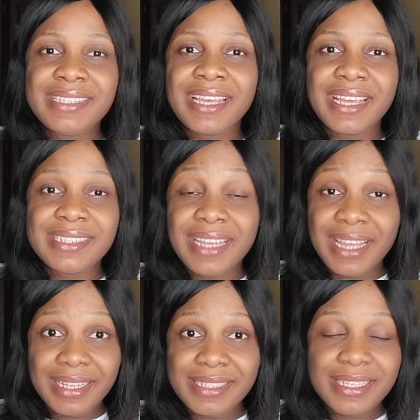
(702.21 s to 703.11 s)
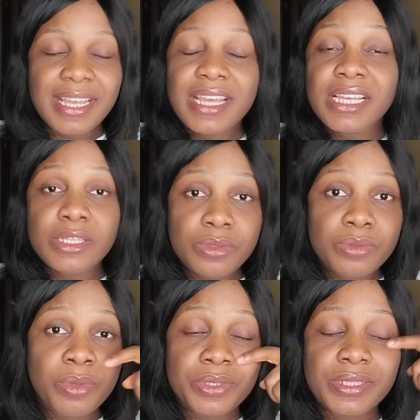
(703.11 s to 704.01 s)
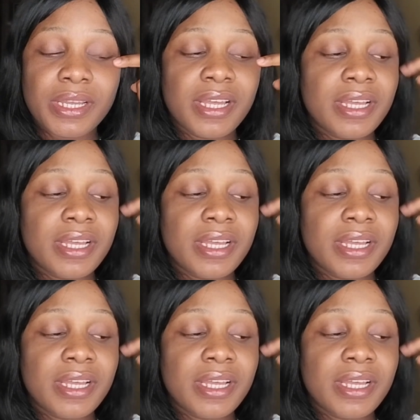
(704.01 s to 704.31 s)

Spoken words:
It's too much.